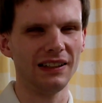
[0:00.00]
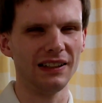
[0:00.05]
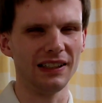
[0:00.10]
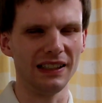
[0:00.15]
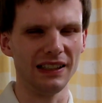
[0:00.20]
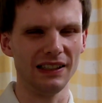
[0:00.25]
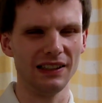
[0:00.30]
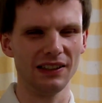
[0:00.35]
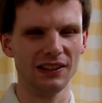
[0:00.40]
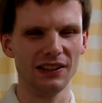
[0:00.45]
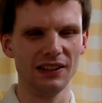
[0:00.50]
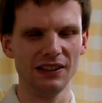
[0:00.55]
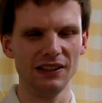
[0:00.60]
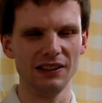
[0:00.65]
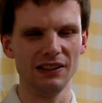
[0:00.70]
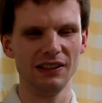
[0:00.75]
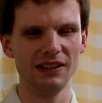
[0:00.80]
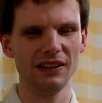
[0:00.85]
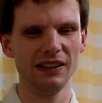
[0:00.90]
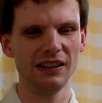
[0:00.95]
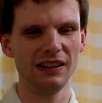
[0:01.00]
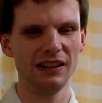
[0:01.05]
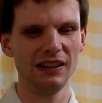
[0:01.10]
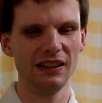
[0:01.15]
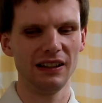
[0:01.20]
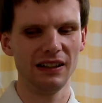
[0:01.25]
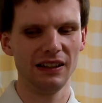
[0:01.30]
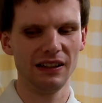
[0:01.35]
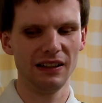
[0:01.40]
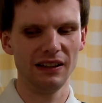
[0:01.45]
Okay, so
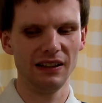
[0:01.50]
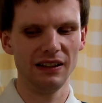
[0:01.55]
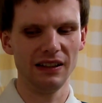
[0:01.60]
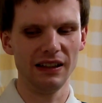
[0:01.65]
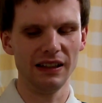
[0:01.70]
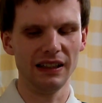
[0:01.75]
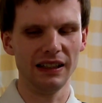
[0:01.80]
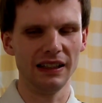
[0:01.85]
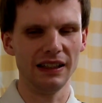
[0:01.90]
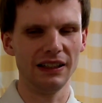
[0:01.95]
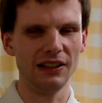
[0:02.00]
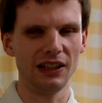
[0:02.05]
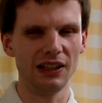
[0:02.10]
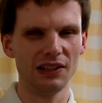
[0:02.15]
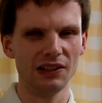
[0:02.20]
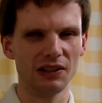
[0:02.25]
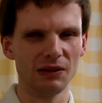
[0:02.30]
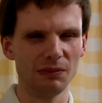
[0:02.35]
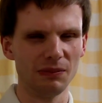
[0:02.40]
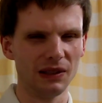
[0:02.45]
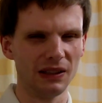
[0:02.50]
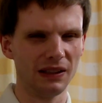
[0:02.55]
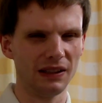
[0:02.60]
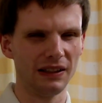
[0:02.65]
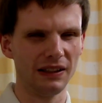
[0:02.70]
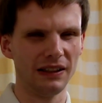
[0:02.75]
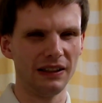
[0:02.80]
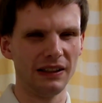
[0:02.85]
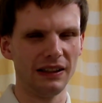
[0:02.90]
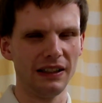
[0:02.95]
there are
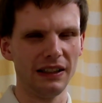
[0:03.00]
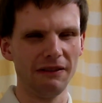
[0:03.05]
some